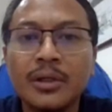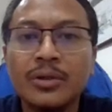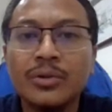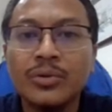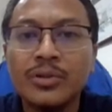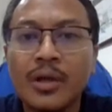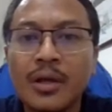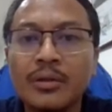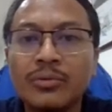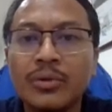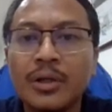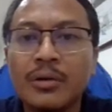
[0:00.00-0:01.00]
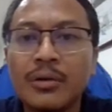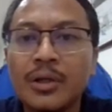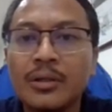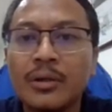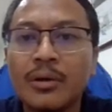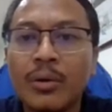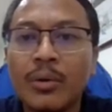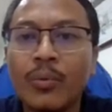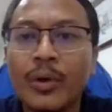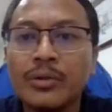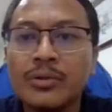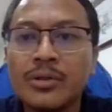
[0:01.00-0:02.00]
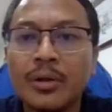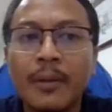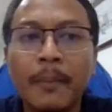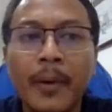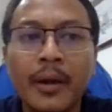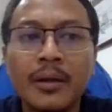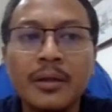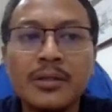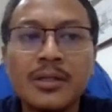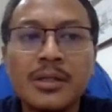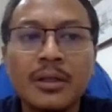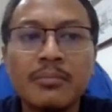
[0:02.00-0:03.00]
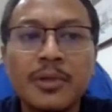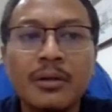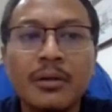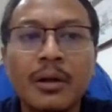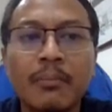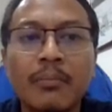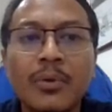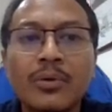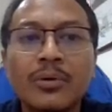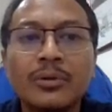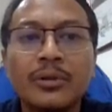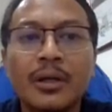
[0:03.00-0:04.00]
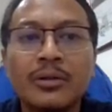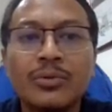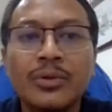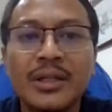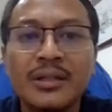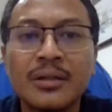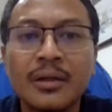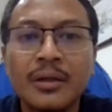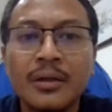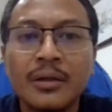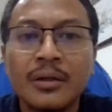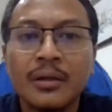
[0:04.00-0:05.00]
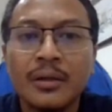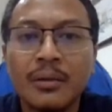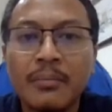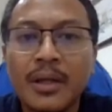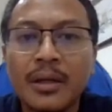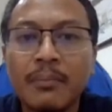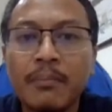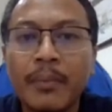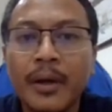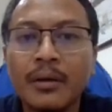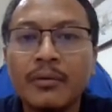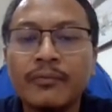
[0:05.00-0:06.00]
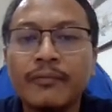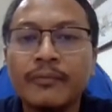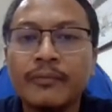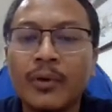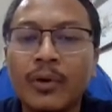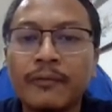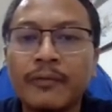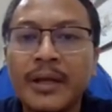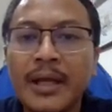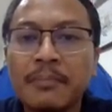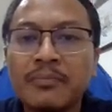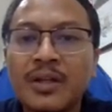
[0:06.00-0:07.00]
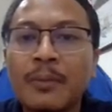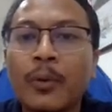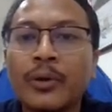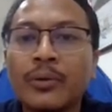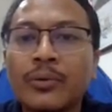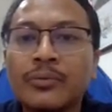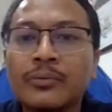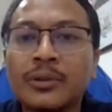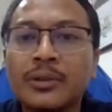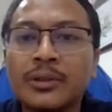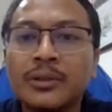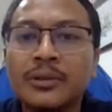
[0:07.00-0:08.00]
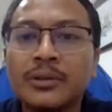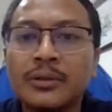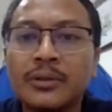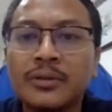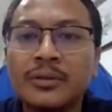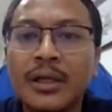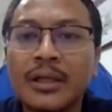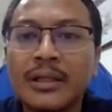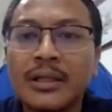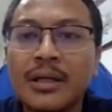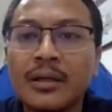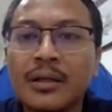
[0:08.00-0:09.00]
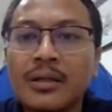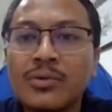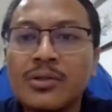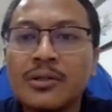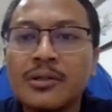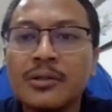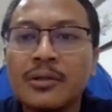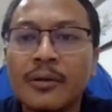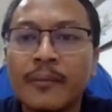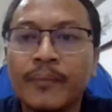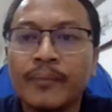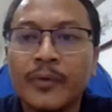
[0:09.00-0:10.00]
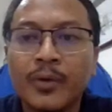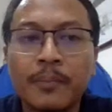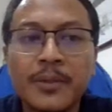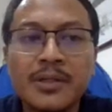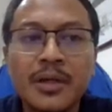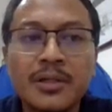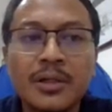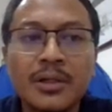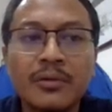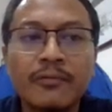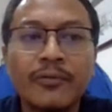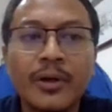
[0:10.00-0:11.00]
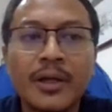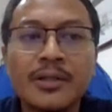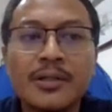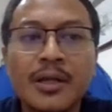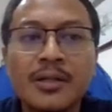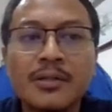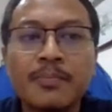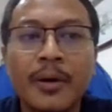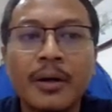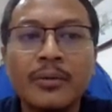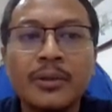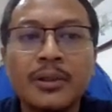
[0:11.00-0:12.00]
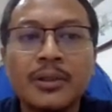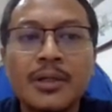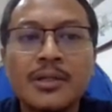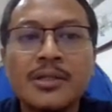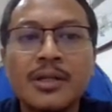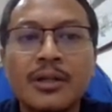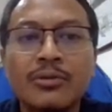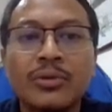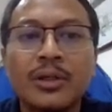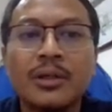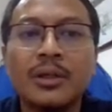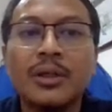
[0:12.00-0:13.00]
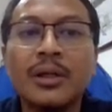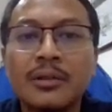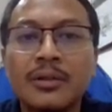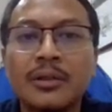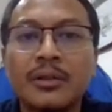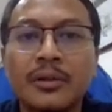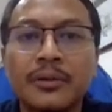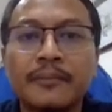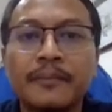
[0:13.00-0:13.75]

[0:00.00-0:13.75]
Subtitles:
you send to the grid when your solar panel system generates more than you need. The main impact of NEM 3.0 is that it reduces compensation for excess power sent to the electric grid.